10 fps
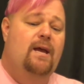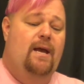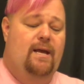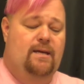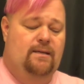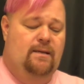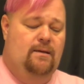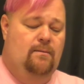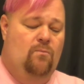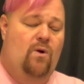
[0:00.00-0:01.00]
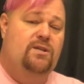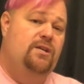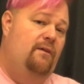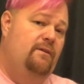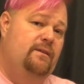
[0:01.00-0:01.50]
and um,
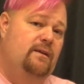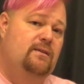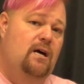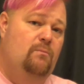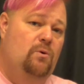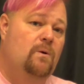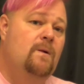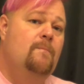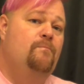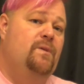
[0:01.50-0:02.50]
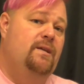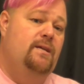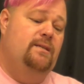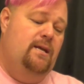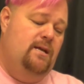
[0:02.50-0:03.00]
watching everything tumble. The
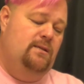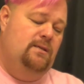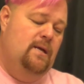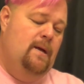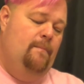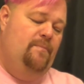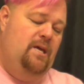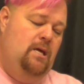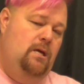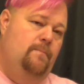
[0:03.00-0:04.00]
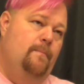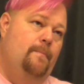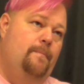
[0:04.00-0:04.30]
nice thing is the,